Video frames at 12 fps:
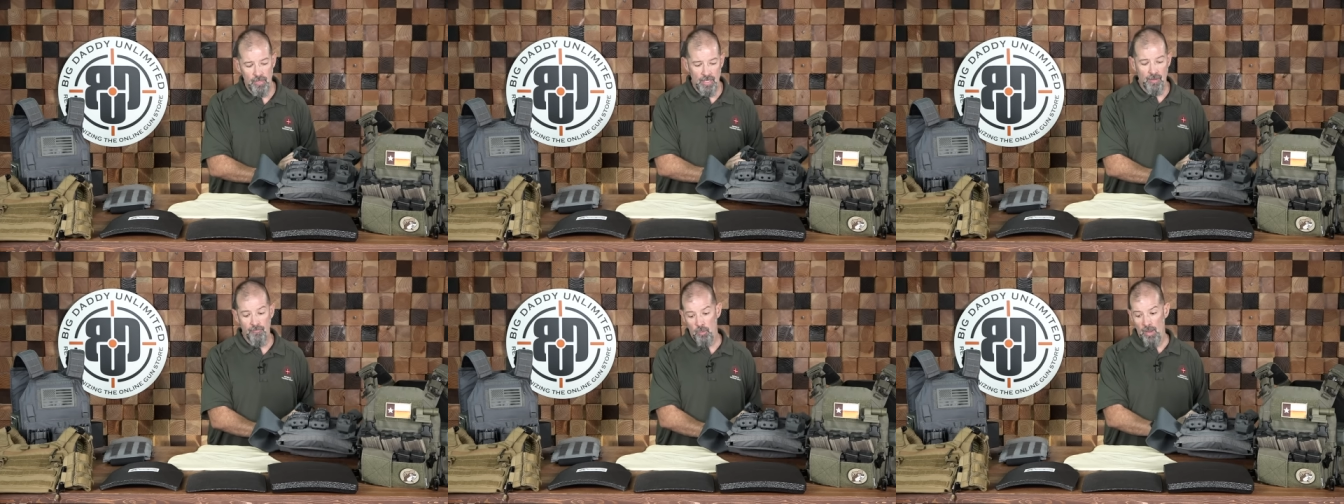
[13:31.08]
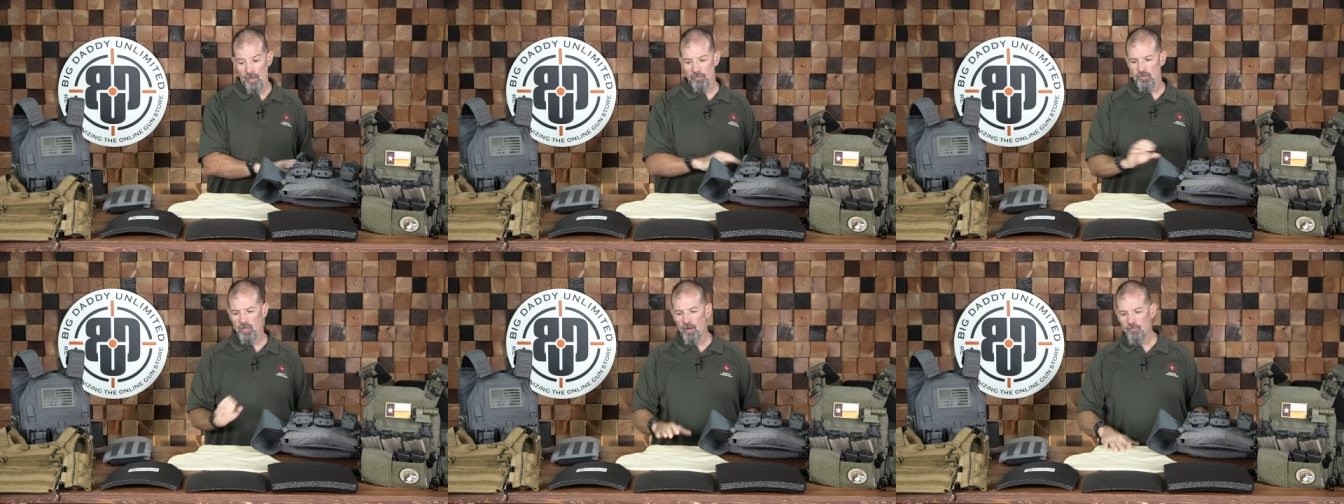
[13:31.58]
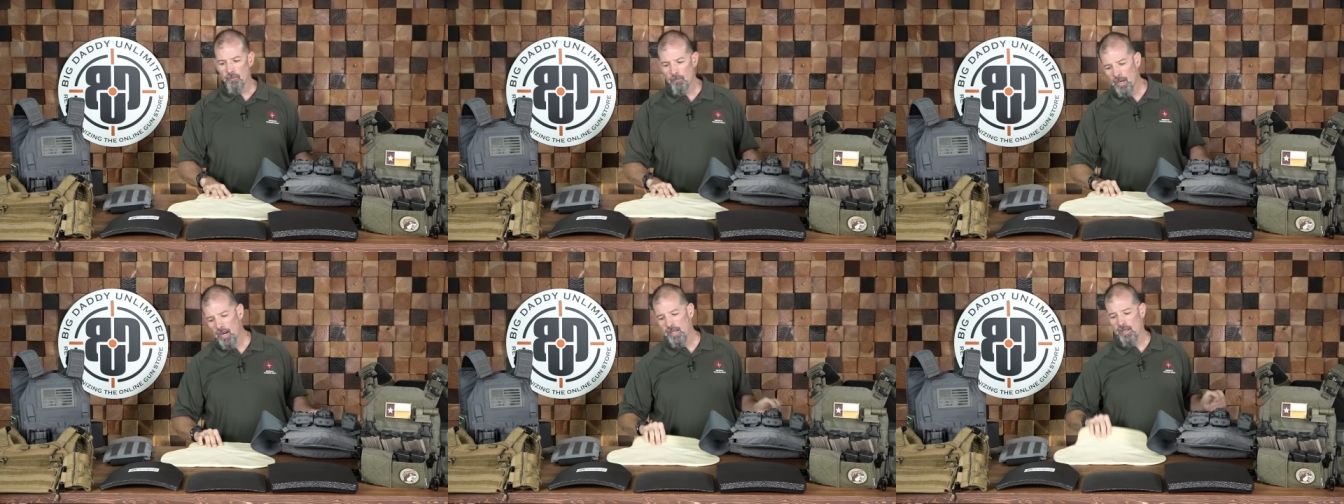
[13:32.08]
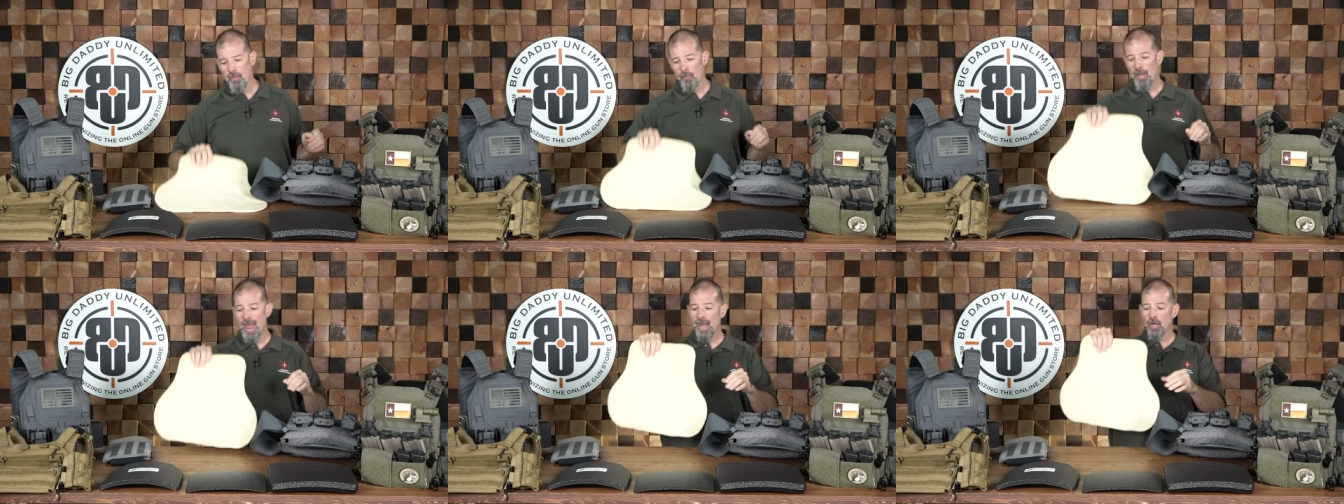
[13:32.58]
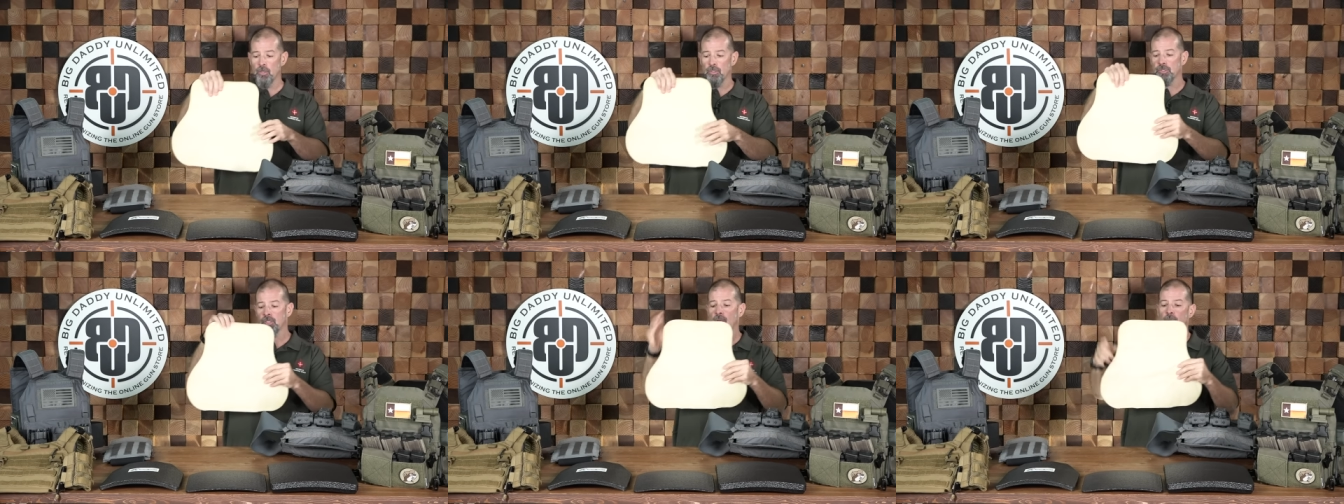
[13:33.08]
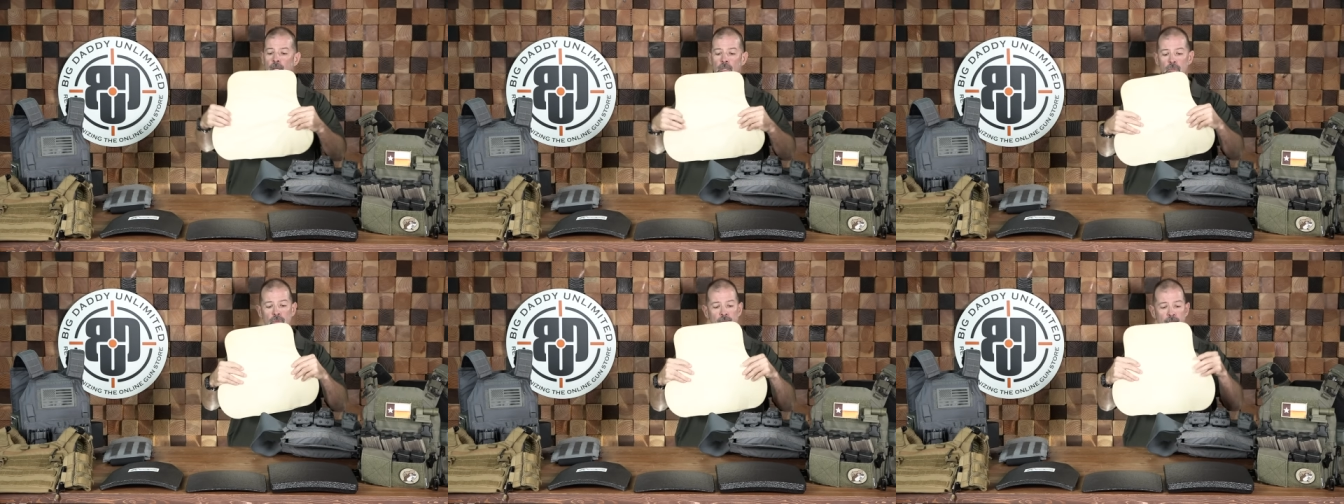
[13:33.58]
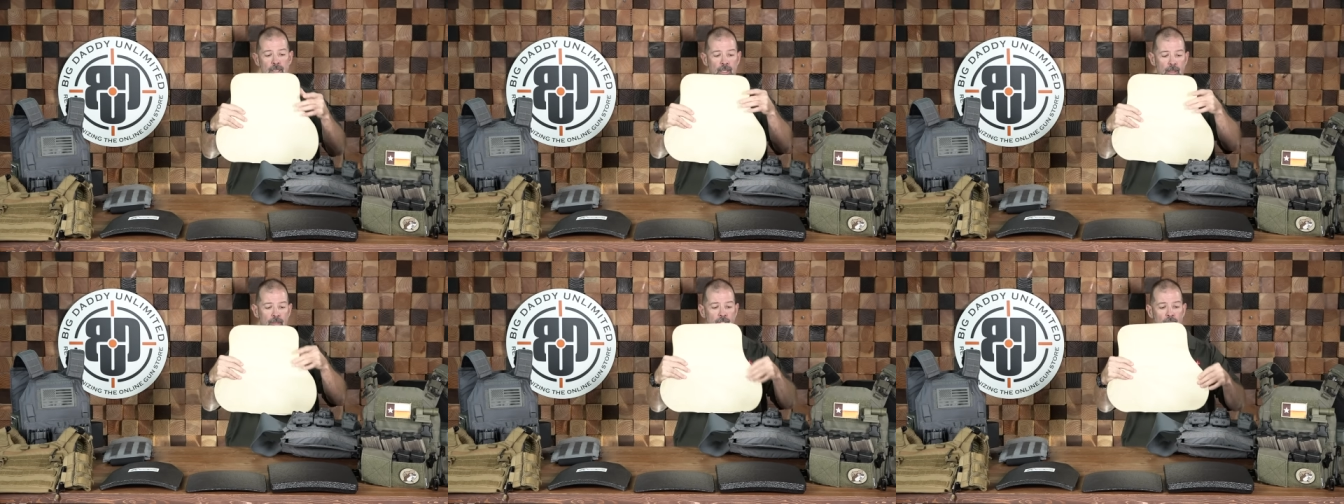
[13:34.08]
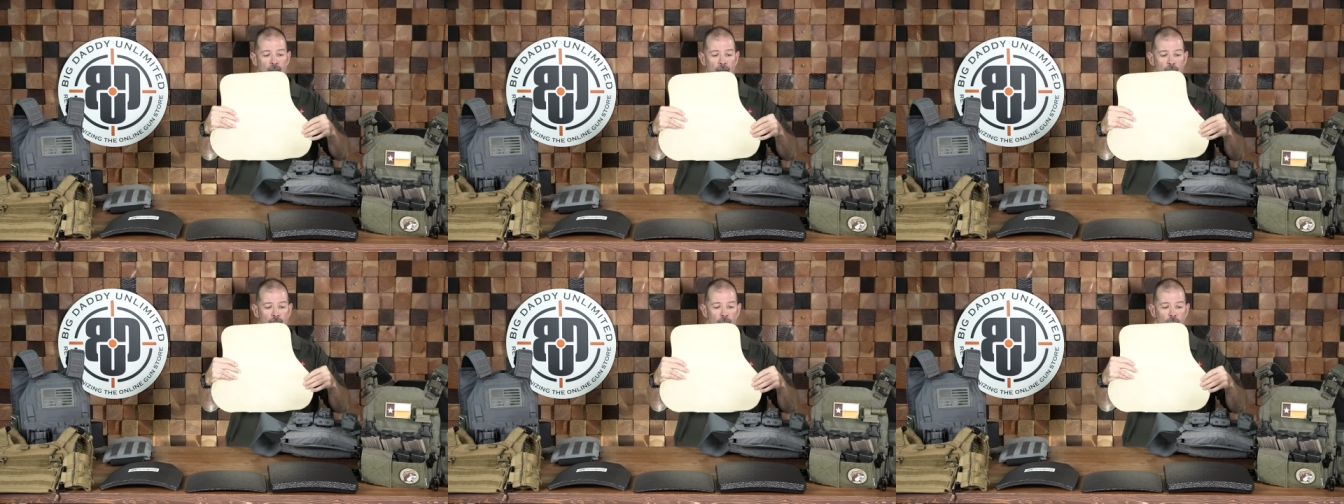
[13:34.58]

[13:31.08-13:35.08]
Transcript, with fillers: the, if you have soft body backers, you can get uh,